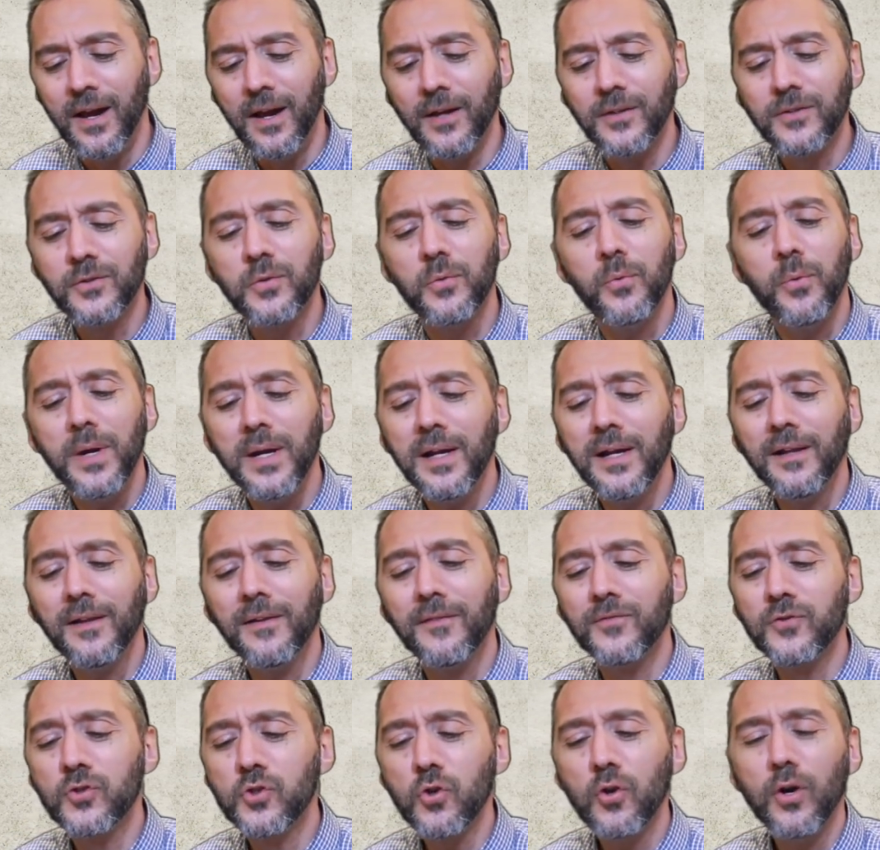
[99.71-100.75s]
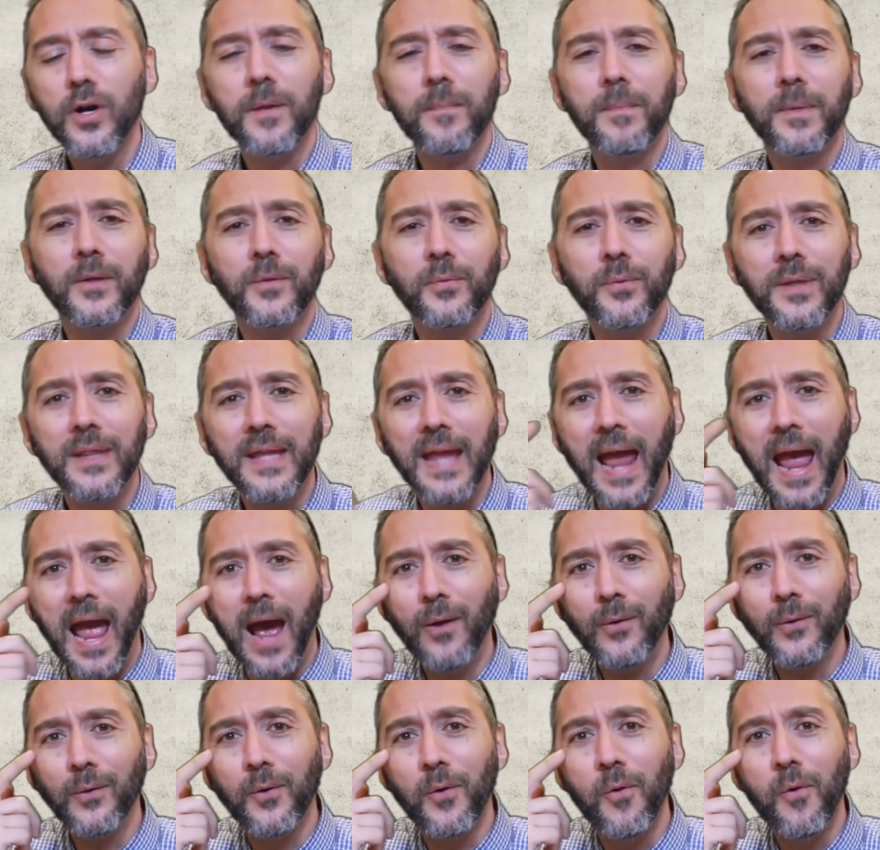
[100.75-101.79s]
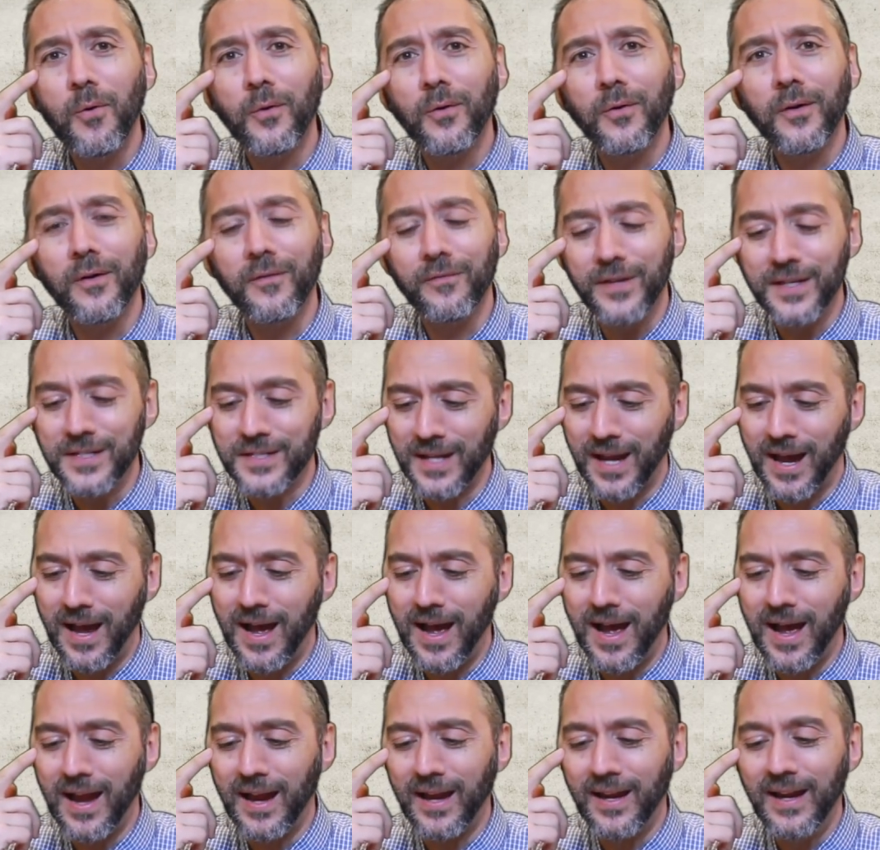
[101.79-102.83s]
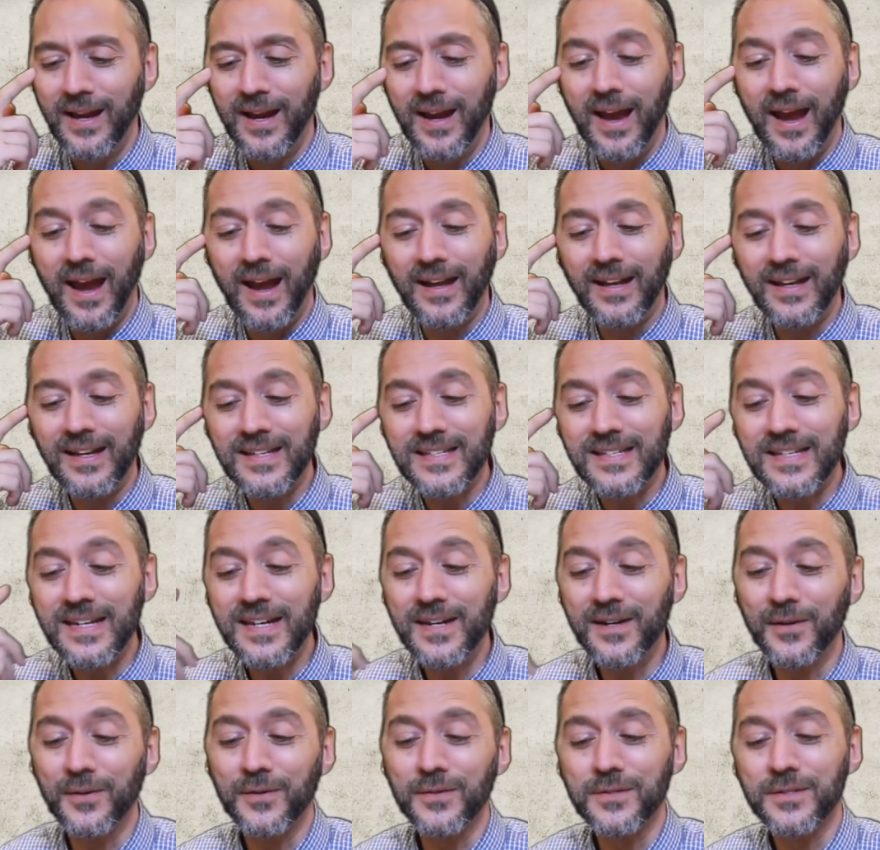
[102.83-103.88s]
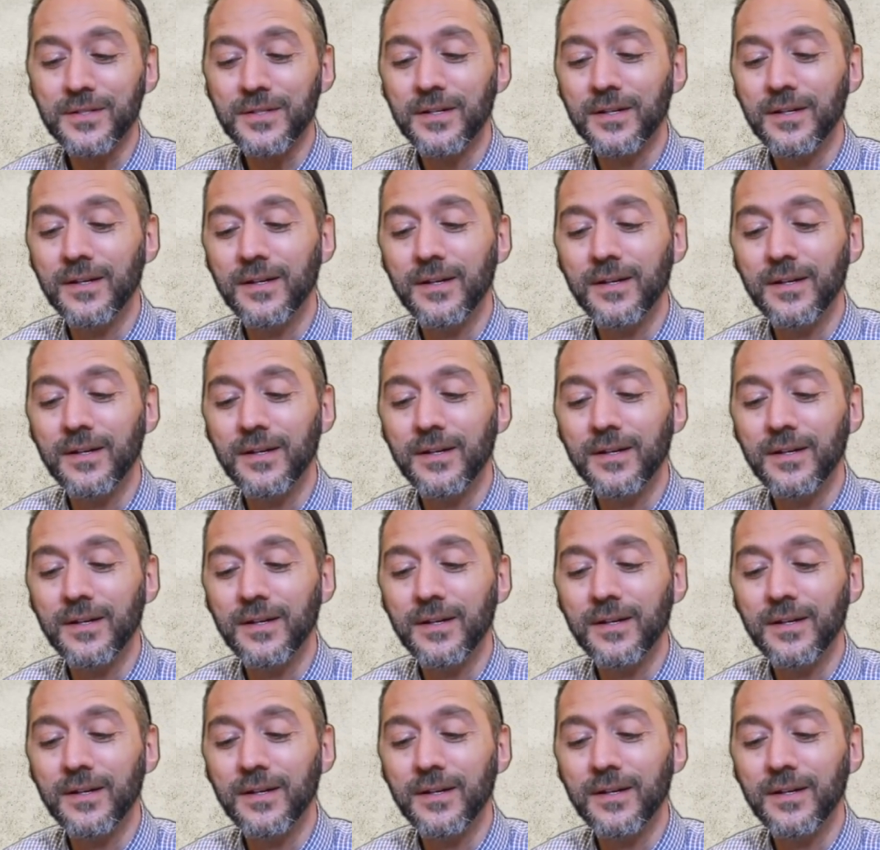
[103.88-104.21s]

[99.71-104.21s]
a twinkle of joy between the outer corner of his eye and his ears.